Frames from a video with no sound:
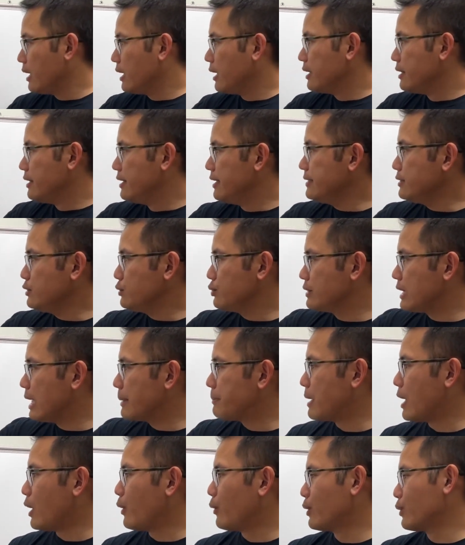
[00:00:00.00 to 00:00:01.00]
this to that
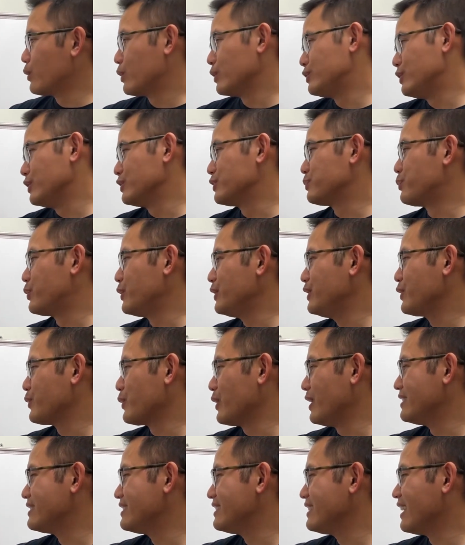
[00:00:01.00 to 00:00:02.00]
power, which is pretty
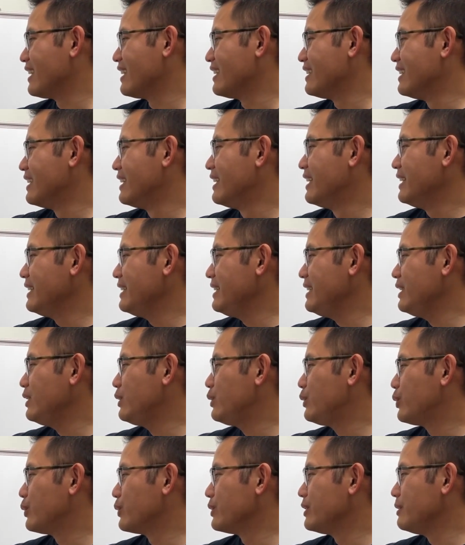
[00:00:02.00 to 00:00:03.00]
crazy, huh? e
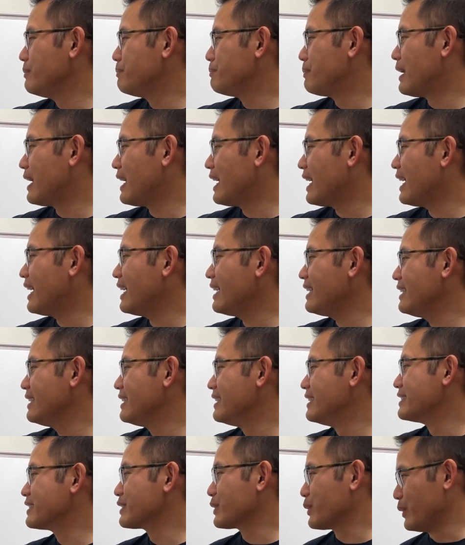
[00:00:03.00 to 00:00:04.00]
to the pi
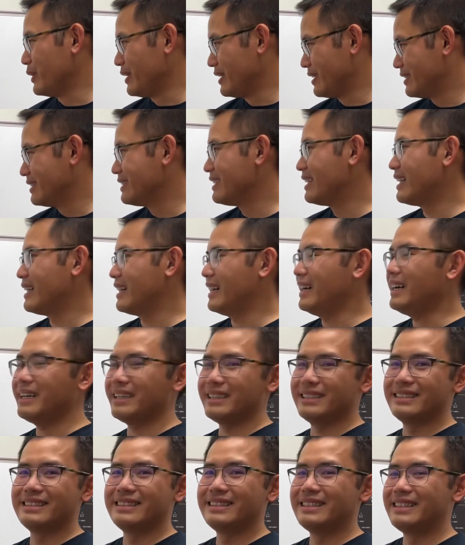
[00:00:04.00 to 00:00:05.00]
squared.
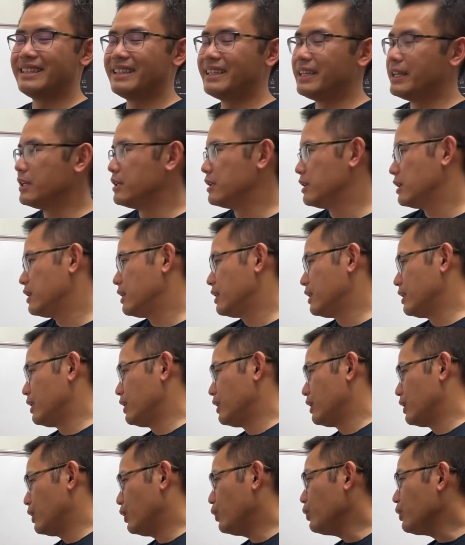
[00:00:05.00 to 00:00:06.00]
Aha!
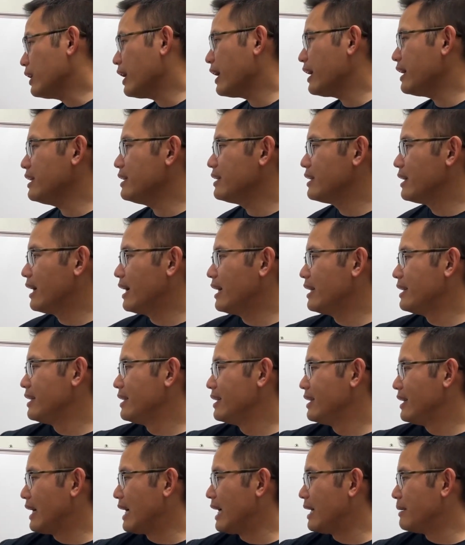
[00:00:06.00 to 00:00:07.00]
Okay,
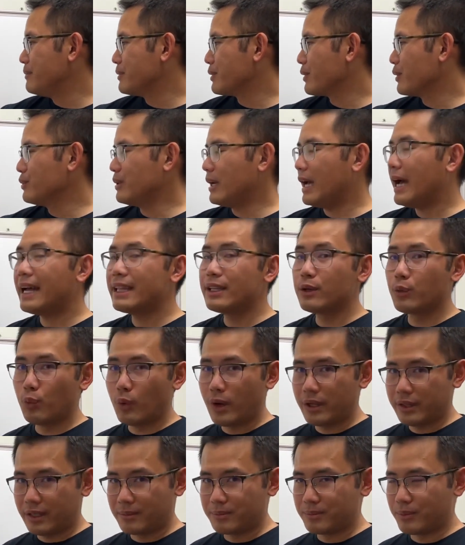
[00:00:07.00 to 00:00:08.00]
I'm going to add a
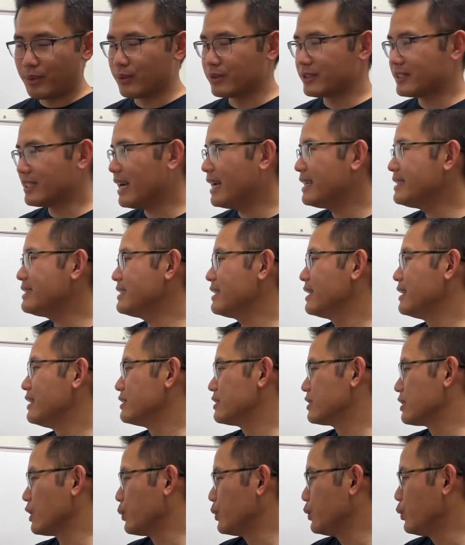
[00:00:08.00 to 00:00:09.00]
1 on both sides,
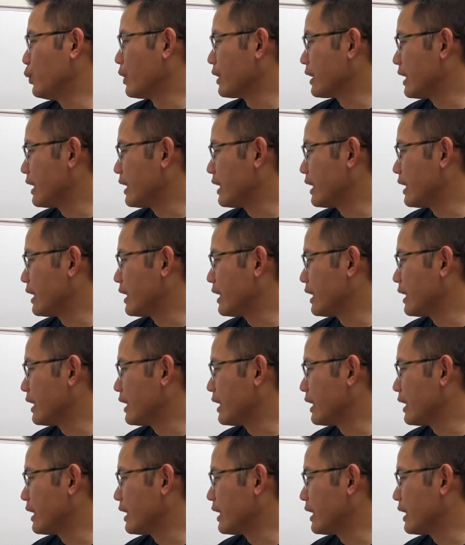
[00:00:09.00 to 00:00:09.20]
so we will